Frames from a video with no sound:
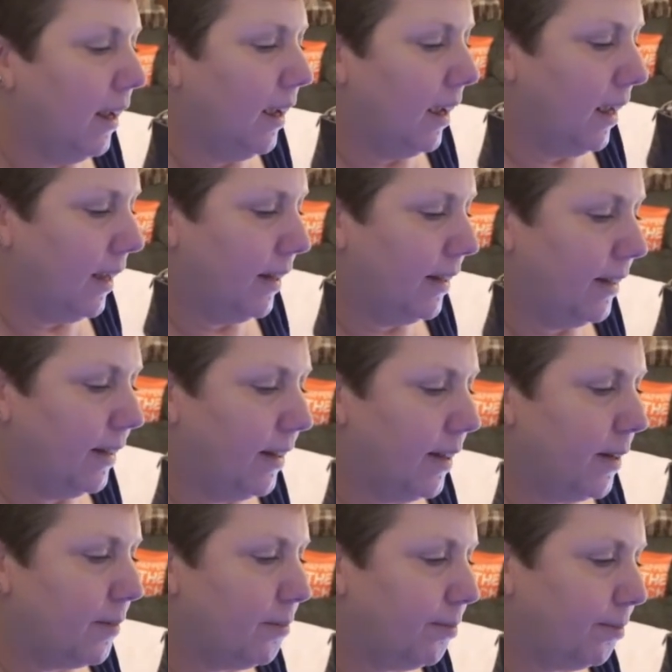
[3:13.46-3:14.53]
and
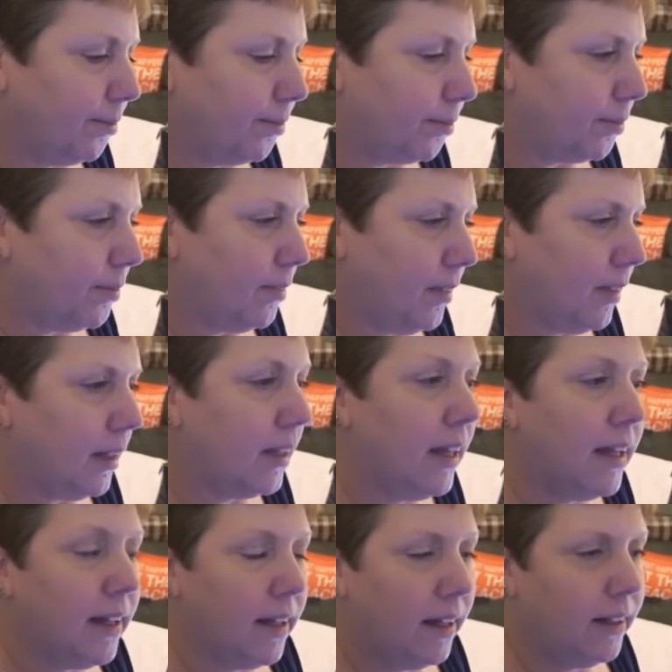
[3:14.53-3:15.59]

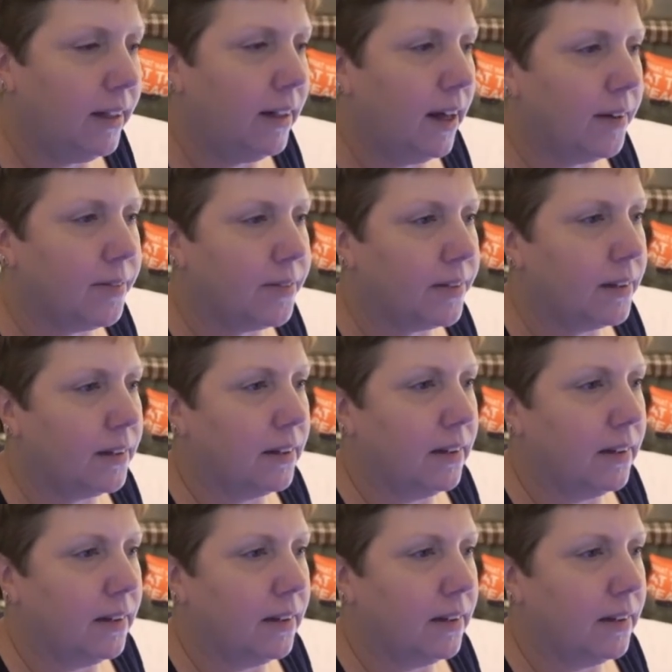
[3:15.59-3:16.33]
then Katie left.